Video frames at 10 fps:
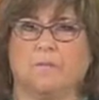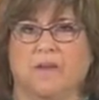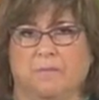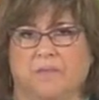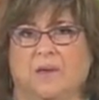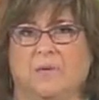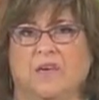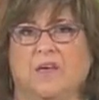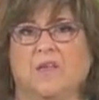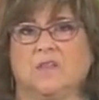but that it
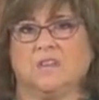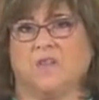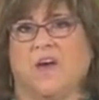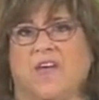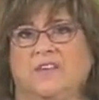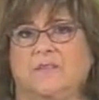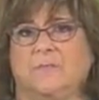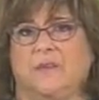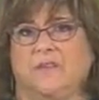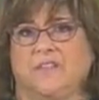be signed
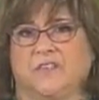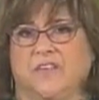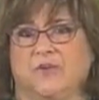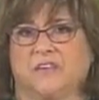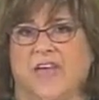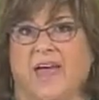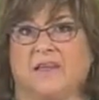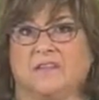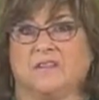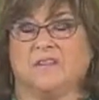in the testator's
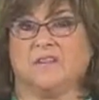hand,